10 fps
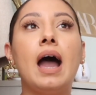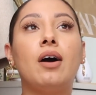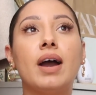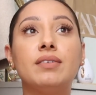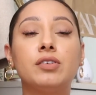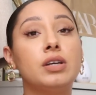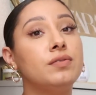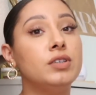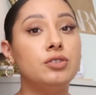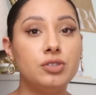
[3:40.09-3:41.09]
However,
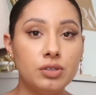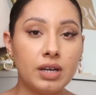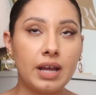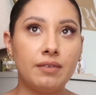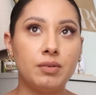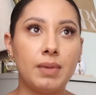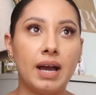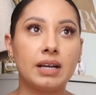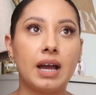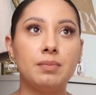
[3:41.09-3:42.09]
if you do not have a
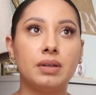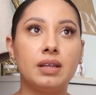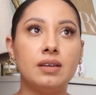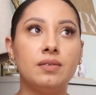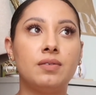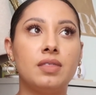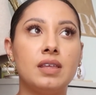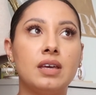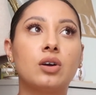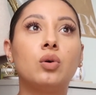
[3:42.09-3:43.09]
Mac, I believe
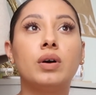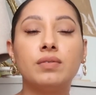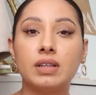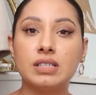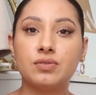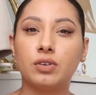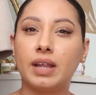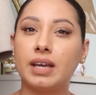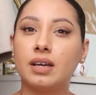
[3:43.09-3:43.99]
the equivalent for